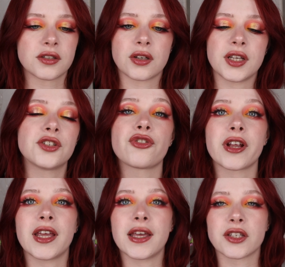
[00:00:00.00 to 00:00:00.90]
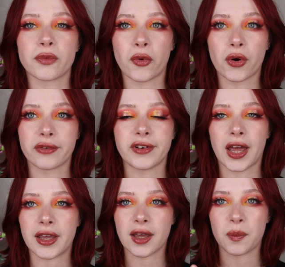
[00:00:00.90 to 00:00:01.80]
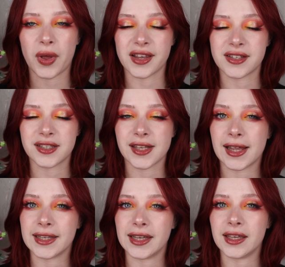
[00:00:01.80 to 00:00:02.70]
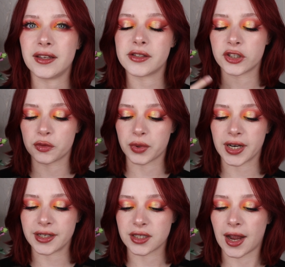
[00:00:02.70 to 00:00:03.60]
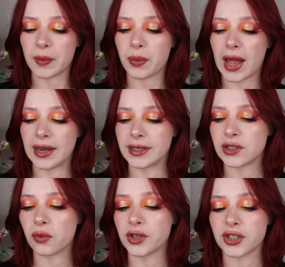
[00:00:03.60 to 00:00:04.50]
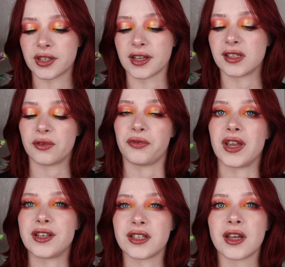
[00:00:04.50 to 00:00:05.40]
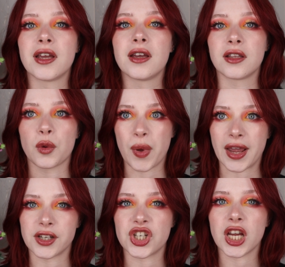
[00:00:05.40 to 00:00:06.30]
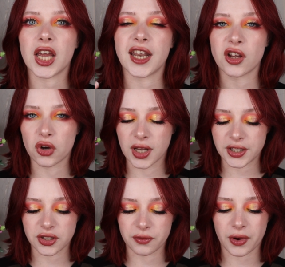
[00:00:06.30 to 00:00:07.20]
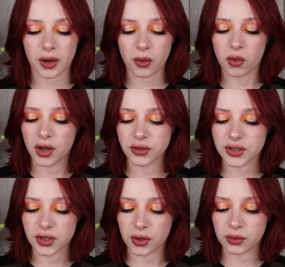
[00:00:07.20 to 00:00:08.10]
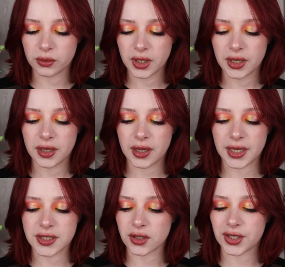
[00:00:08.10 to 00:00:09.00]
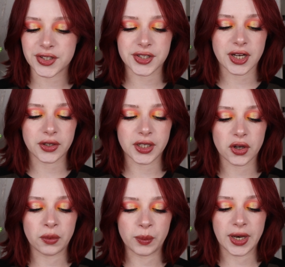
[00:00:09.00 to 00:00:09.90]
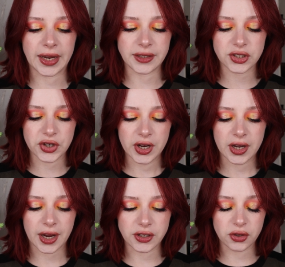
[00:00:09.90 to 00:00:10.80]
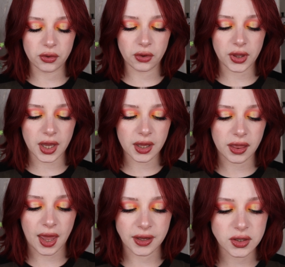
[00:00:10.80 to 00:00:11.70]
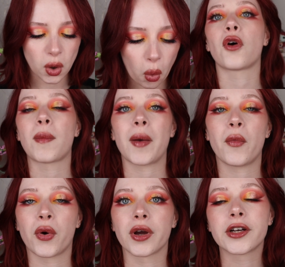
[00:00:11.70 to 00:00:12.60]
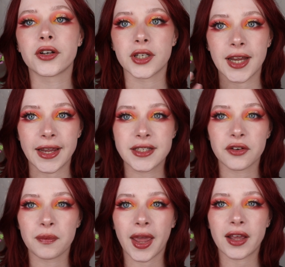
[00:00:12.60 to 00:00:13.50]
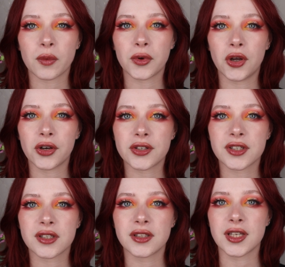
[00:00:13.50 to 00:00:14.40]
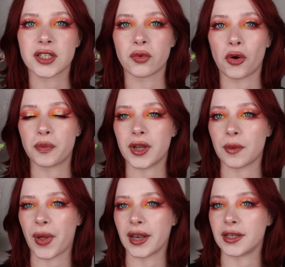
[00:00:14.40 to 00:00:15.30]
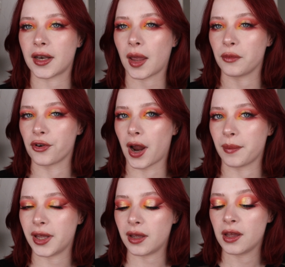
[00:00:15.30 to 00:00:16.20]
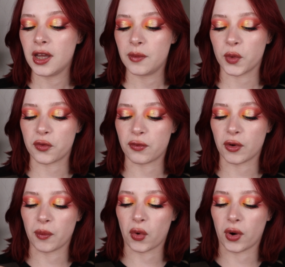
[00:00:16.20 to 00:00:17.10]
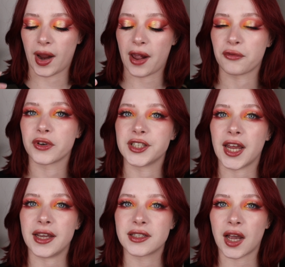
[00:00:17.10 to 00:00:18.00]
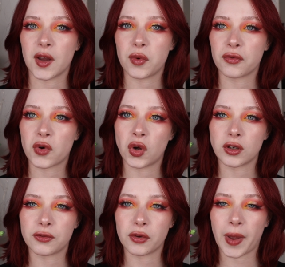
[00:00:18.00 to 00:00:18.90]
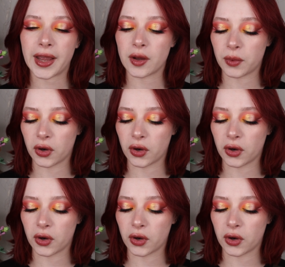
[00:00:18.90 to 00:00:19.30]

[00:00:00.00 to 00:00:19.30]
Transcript: So this really is more of like a pastel-y spring type palette, which does fit the packaging and the collection very well, so it's not necessarily a complaint. I do think that for my more creative makeup looks, this won't be the palette that I'm grabbing, but for more everyday type of colorful makeup